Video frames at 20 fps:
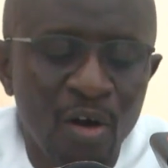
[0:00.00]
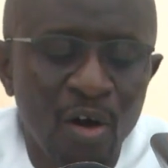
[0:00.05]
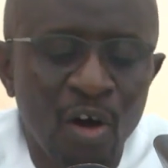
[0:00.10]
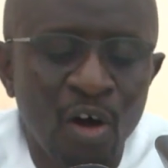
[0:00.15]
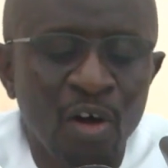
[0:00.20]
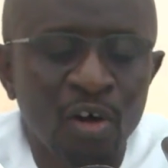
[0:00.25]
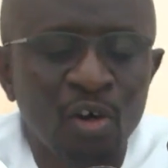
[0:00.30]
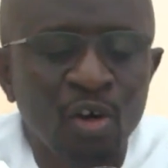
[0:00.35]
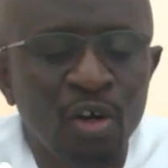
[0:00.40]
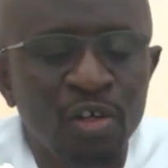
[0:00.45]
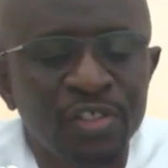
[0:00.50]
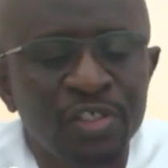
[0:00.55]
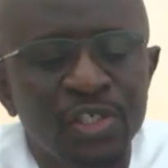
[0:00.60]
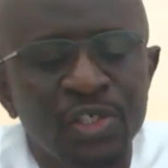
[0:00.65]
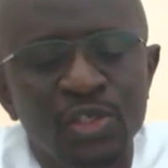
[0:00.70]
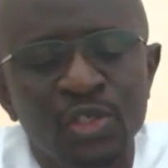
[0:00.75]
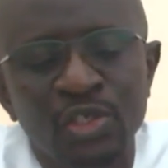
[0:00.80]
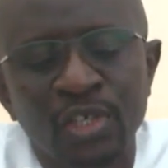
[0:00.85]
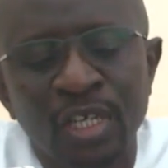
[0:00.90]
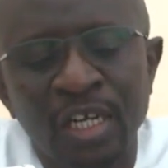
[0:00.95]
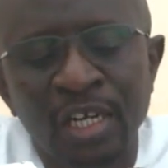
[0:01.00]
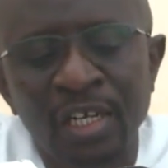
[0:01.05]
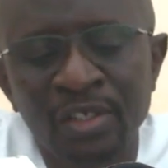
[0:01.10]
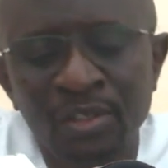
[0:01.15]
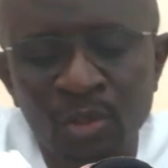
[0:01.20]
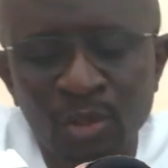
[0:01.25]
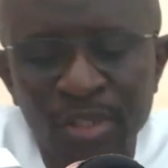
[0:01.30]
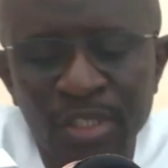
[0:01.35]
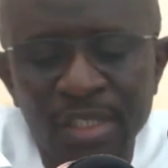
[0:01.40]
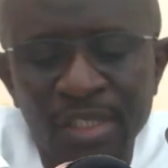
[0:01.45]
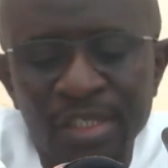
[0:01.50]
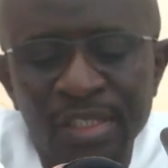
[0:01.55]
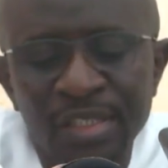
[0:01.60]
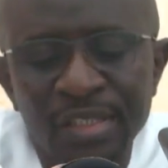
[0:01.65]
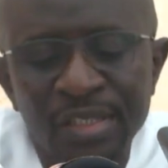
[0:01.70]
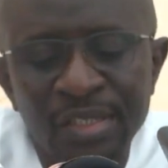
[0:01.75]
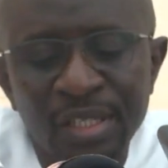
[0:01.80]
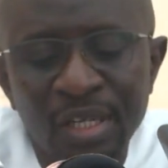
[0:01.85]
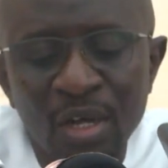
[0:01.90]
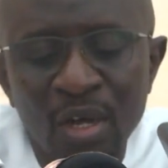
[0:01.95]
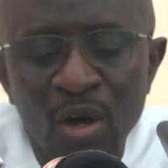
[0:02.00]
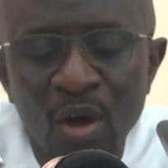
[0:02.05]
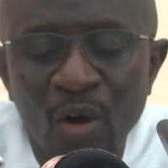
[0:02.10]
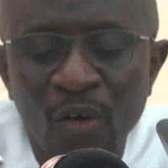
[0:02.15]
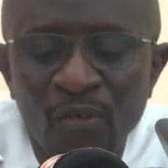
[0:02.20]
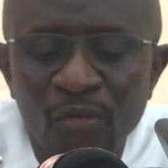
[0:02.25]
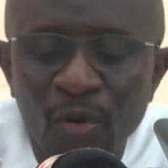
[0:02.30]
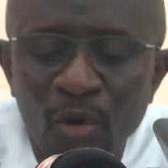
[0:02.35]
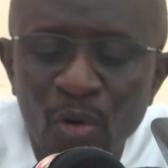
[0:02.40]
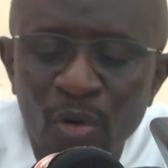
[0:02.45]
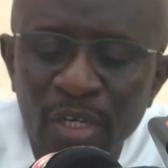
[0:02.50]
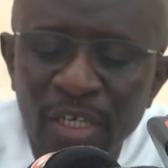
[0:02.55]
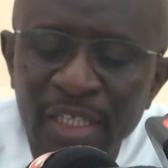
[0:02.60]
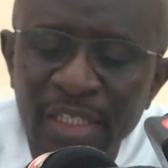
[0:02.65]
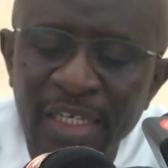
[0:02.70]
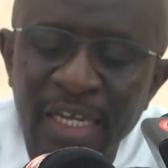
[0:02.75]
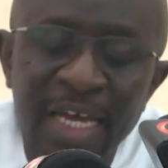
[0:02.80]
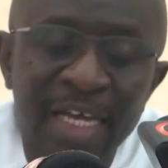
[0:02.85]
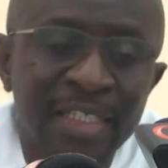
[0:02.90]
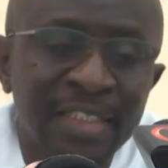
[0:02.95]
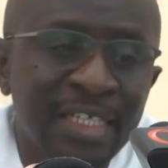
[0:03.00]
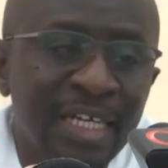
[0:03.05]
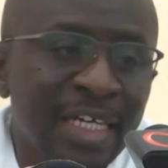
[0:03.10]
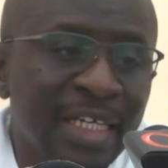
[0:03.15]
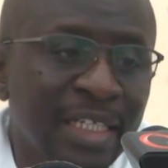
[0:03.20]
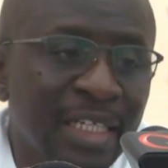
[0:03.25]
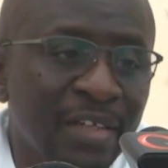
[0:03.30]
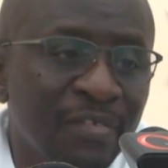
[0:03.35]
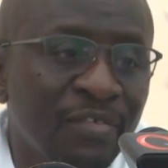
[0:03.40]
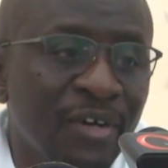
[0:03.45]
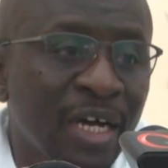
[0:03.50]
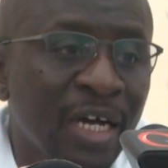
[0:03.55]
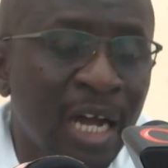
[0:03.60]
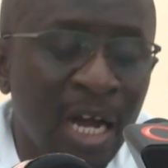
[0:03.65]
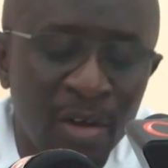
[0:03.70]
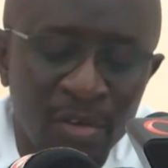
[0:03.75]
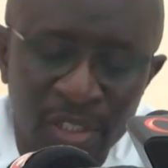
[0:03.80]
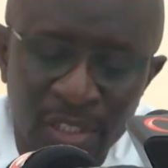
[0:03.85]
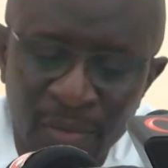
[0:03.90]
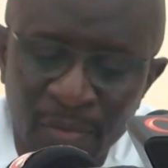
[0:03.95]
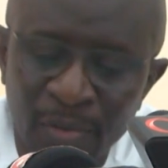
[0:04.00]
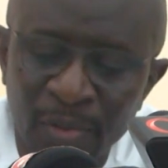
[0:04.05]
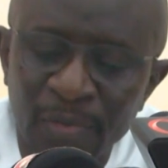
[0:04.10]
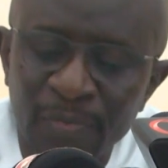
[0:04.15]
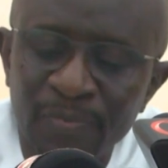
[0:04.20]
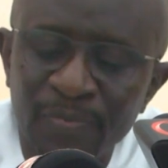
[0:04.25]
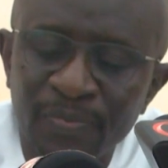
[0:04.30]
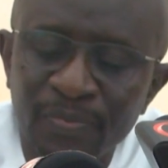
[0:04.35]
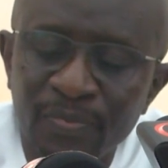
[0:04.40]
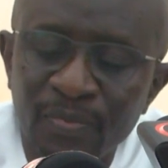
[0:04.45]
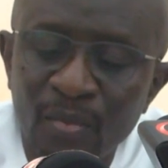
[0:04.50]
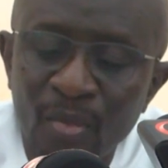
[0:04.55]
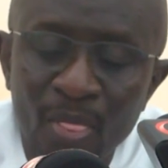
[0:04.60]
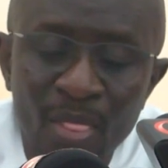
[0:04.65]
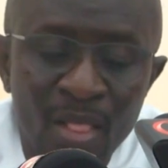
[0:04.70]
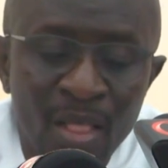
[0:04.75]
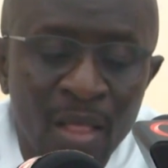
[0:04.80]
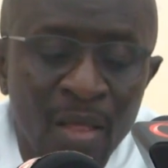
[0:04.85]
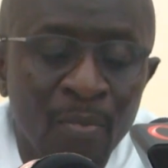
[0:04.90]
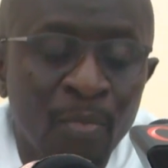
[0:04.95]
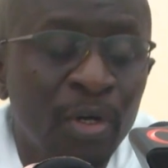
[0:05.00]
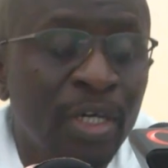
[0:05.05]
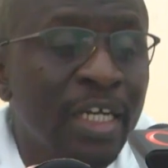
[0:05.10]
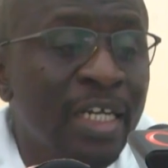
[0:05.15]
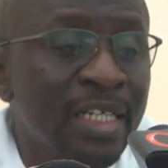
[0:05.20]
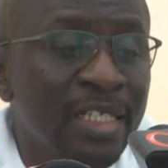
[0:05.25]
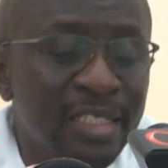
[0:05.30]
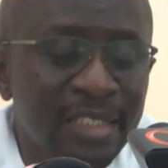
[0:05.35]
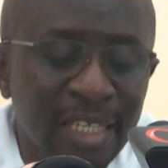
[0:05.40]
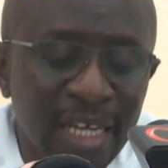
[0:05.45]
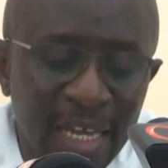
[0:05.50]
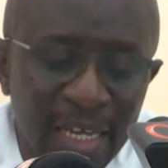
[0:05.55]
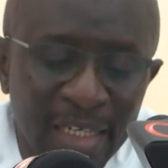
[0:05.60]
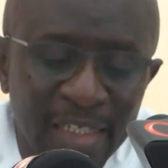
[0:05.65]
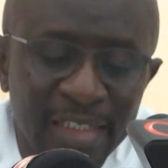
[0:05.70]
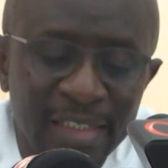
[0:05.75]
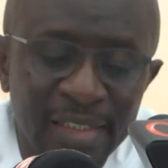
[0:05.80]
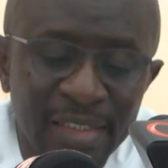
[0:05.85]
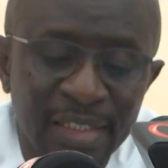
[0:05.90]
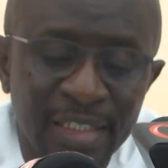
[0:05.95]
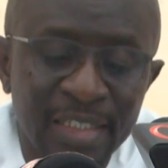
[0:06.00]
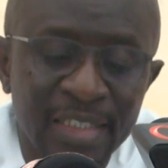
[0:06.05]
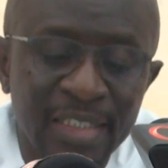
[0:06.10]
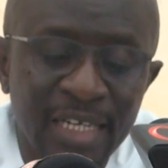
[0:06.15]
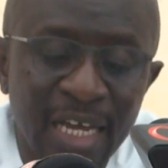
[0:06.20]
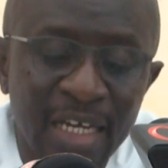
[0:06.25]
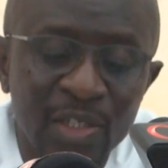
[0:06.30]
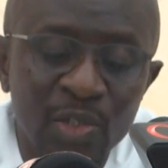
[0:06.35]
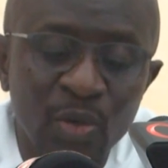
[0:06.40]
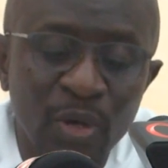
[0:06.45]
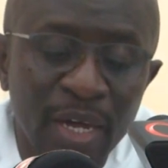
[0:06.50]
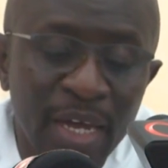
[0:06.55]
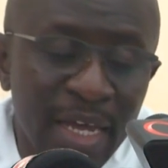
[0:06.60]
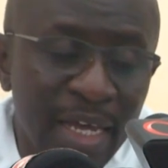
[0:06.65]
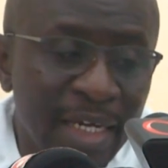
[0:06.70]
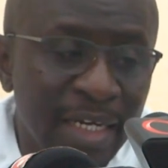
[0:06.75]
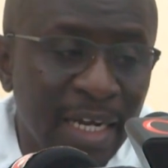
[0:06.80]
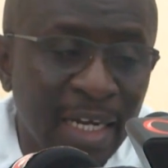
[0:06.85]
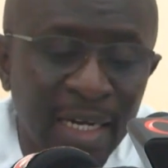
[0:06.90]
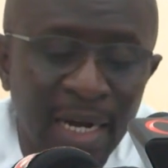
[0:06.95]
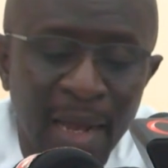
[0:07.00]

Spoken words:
on constitutional duties of holding the executive accountable, but instead decided to aid and